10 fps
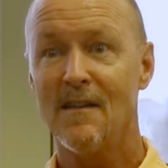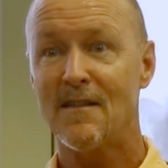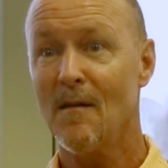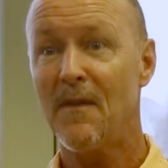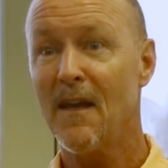
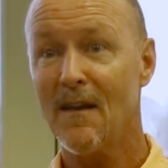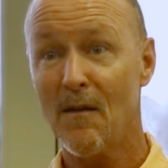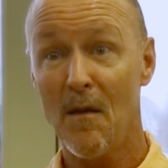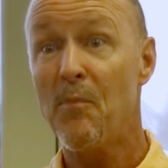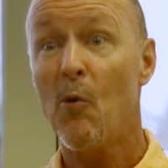
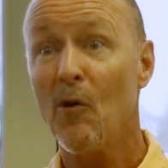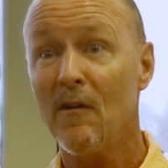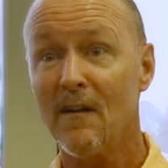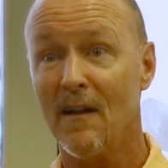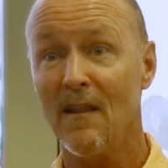something
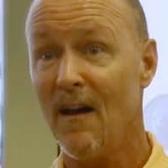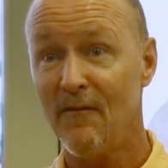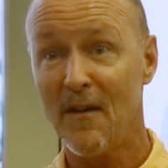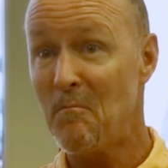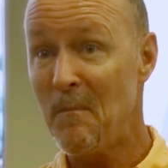important, a
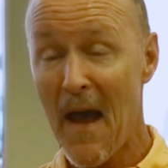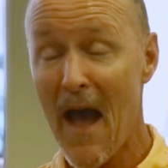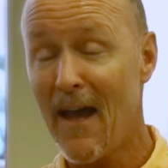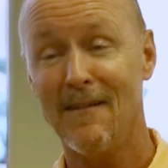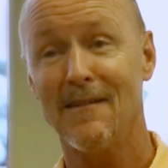loving
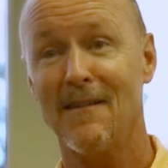pet,